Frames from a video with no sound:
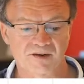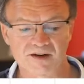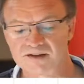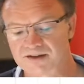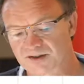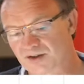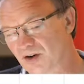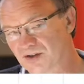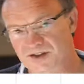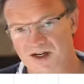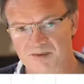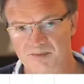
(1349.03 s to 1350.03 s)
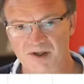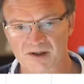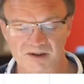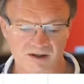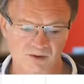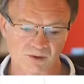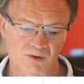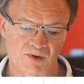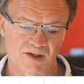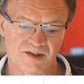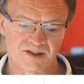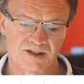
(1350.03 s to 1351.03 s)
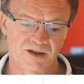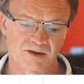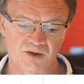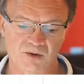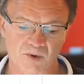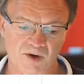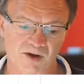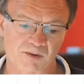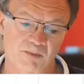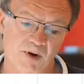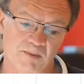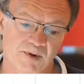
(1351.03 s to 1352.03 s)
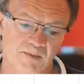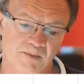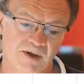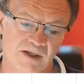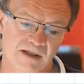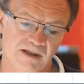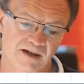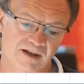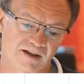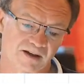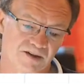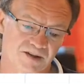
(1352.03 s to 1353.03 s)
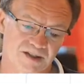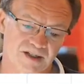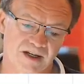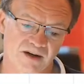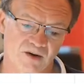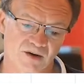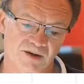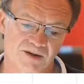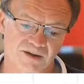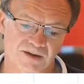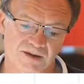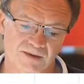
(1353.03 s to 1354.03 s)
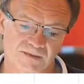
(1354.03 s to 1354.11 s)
If I start typing it, I'll already see a URL pop up, and I can just click on it,